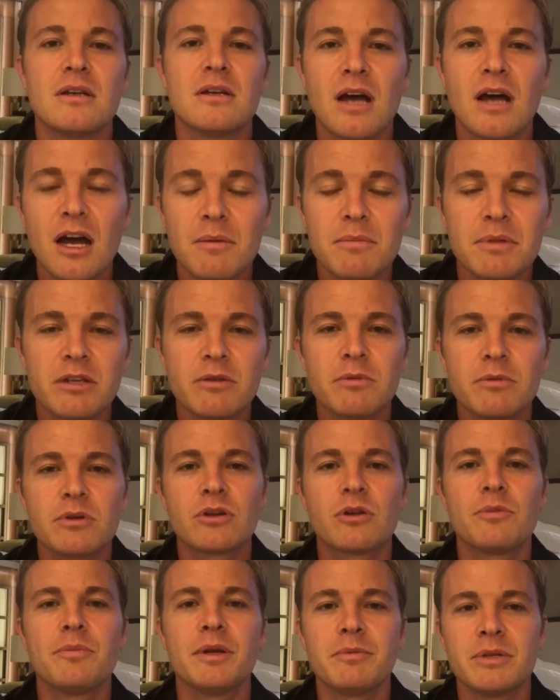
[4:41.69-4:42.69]
Unbelievable
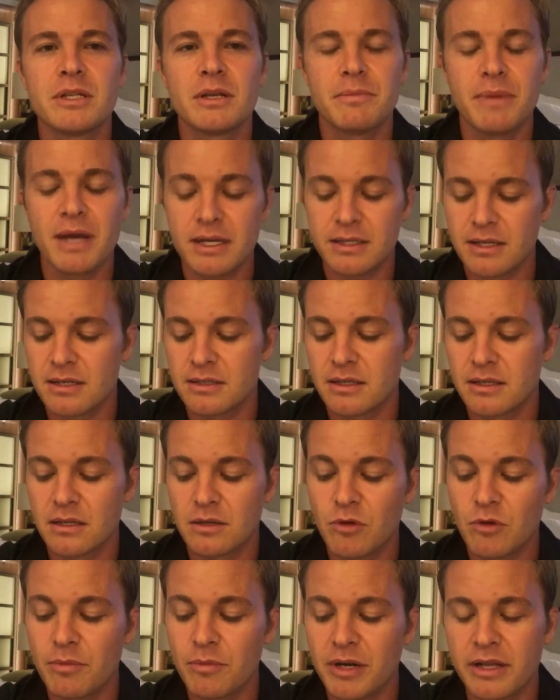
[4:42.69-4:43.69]
commitment that Max has at the
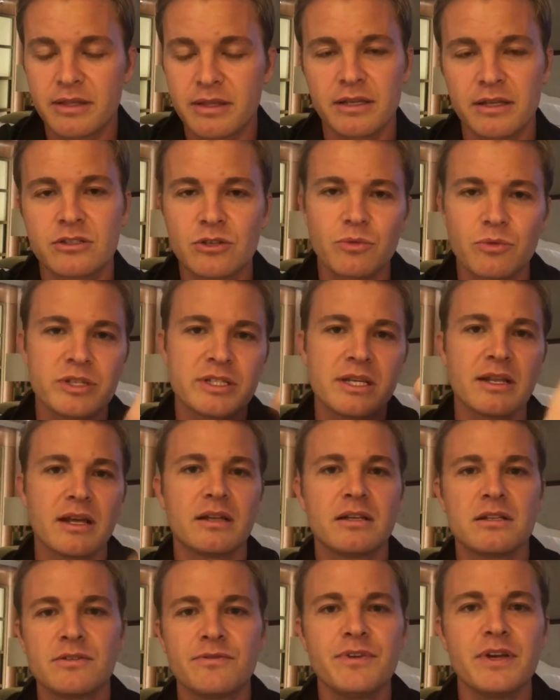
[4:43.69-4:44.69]
moment, I think. So we see that in
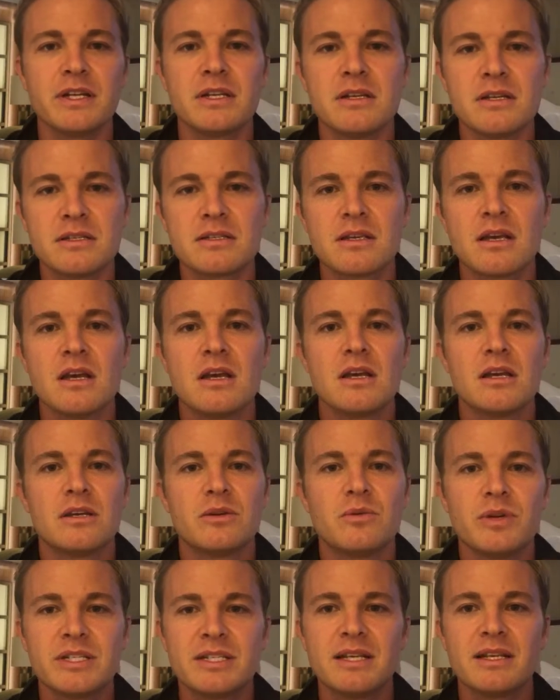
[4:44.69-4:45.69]
his fitness.
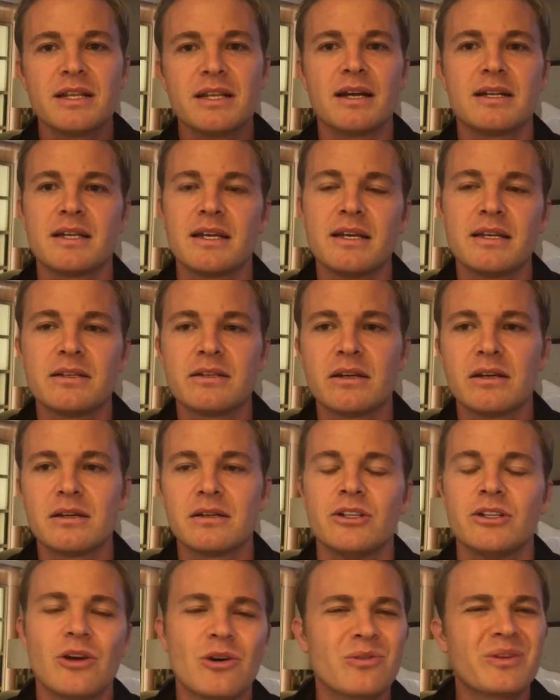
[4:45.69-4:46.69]
We see that in
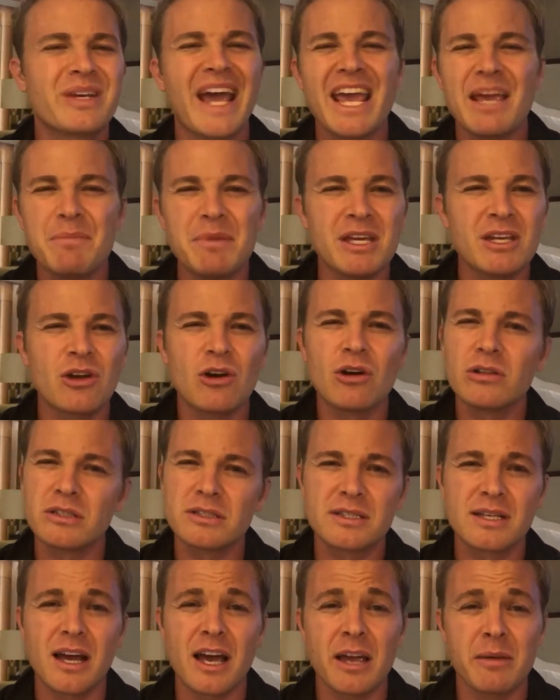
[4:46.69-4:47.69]
gaming all the
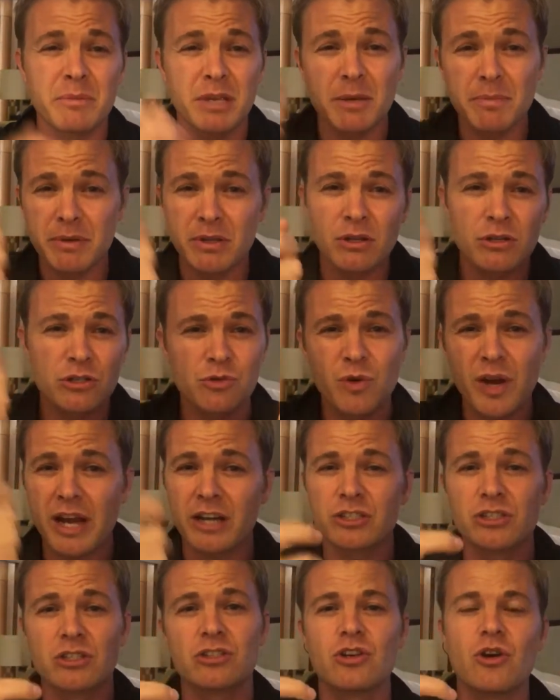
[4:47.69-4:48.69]
time, keeping those
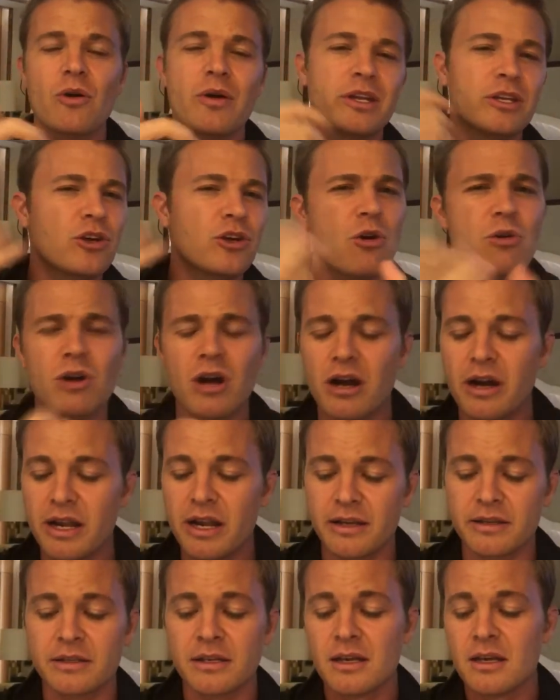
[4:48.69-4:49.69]
reactions going,
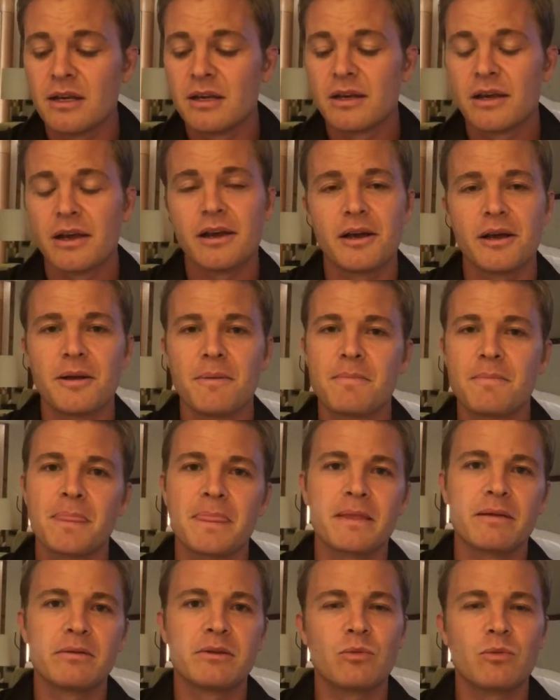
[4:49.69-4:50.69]
go-karting,
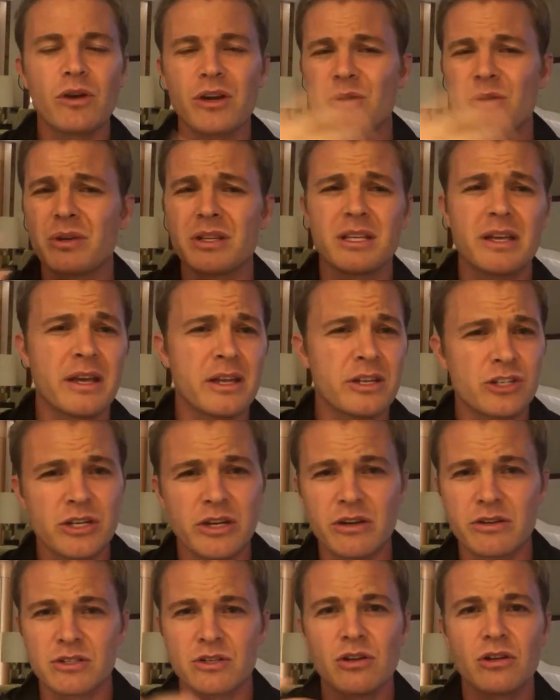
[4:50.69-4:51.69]
working with the
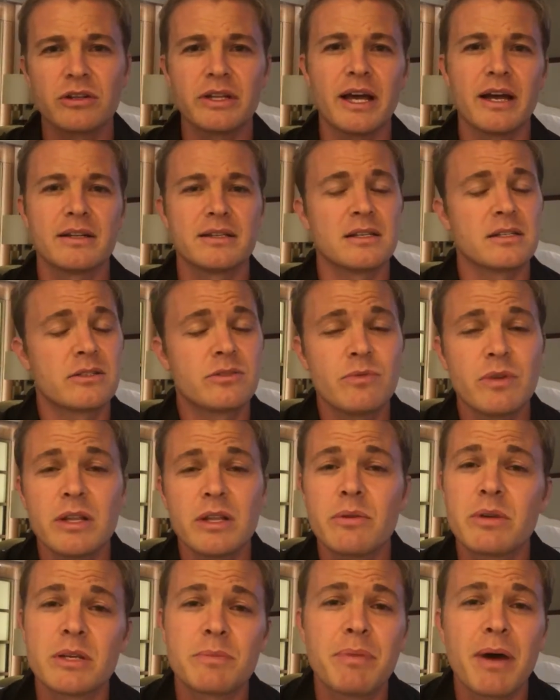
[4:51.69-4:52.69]
engineers and all that. It's
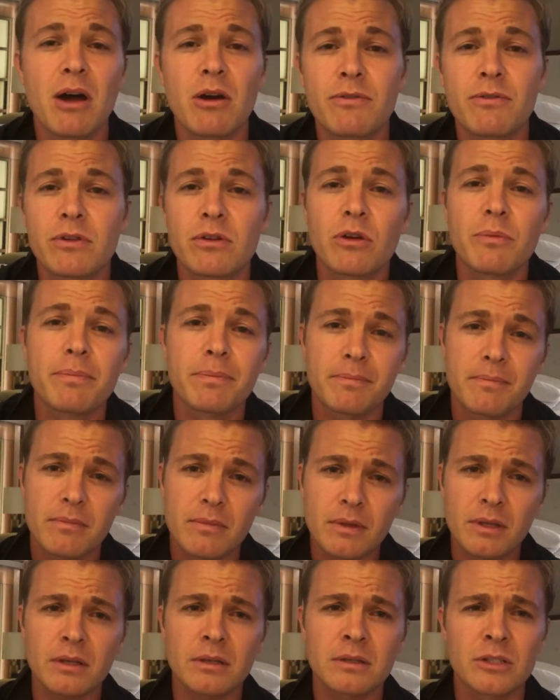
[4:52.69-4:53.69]
really powerful
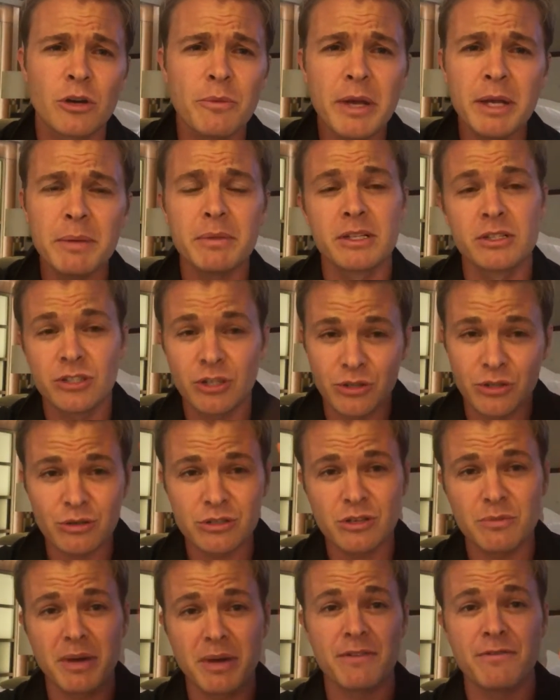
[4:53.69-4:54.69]
commitment. So those
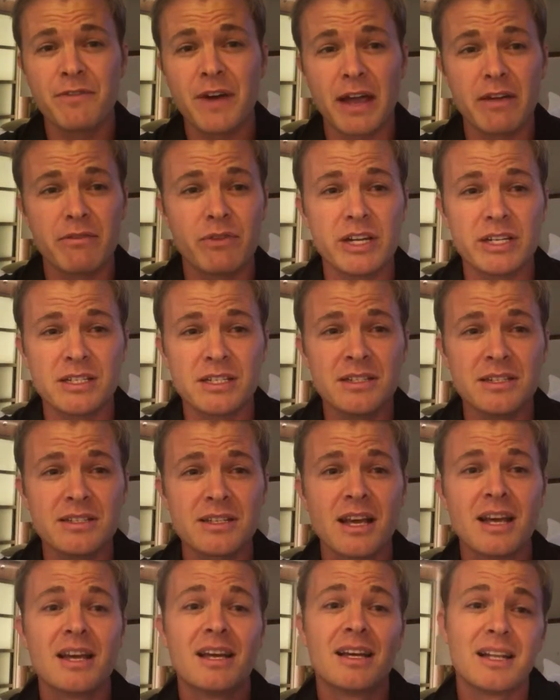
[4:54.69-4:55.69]
are my 5 reasons.
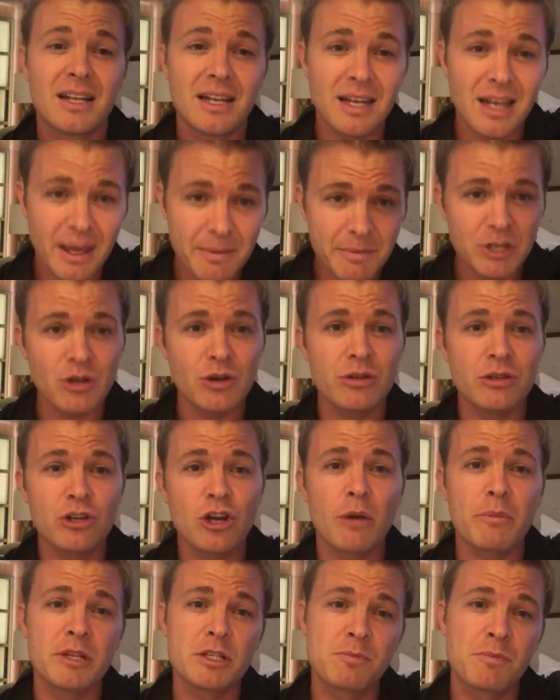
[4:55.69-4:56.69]
Let me know in the
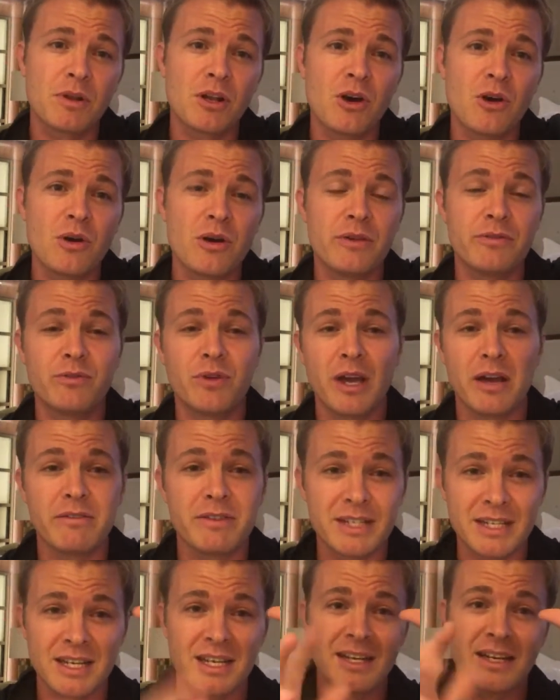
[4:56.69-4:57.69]
comments below if you
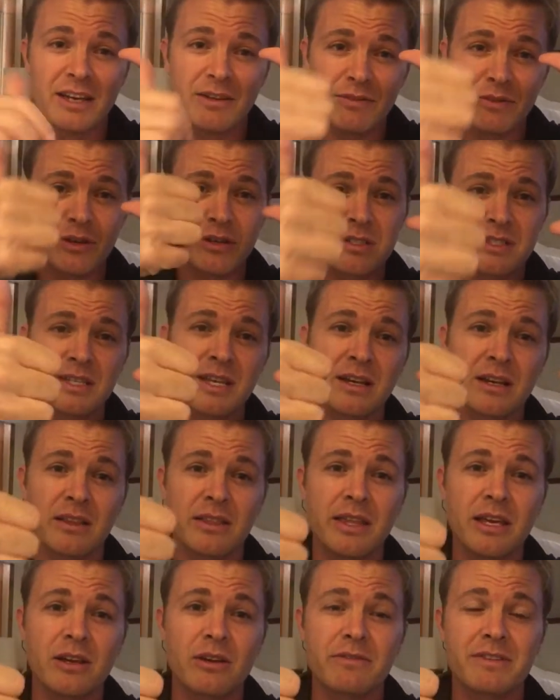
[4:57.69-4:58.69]
have if you can
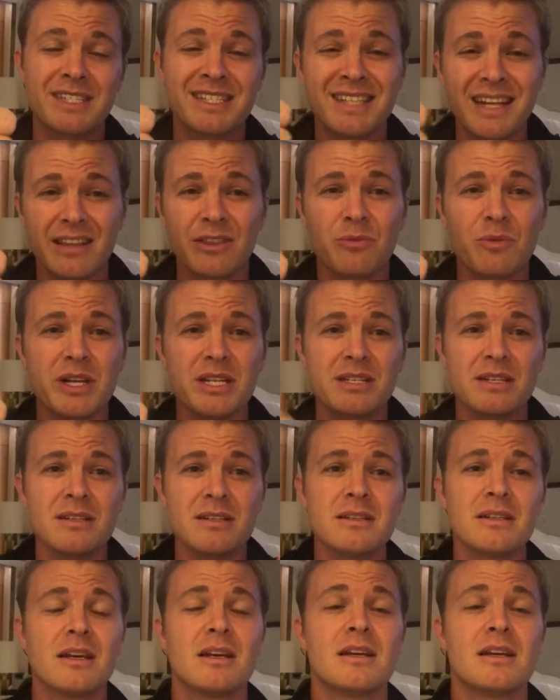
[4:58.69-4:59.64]
think of a sixth reason.